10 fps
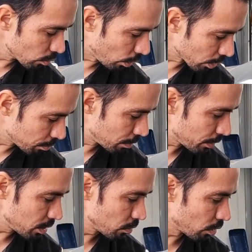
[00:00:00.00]
water
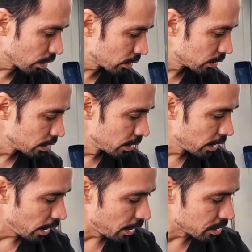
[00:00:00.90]
pump anymore,
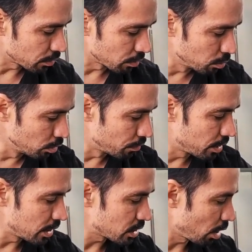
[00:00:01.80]
and to
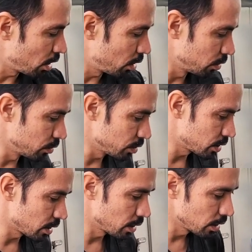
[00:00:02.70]
remove this
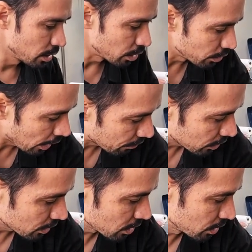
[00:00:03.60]
hose, you have
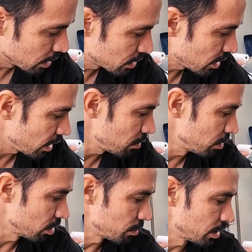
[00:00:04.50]
to get to this 10
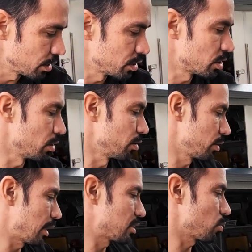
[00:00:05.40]
millimeter. So
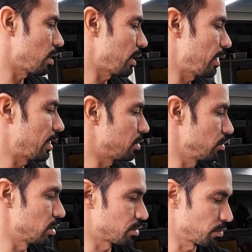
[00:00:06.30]
that's why I
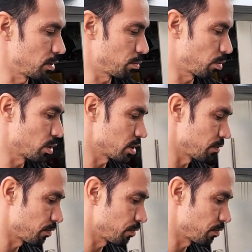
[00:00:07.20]
do this front portion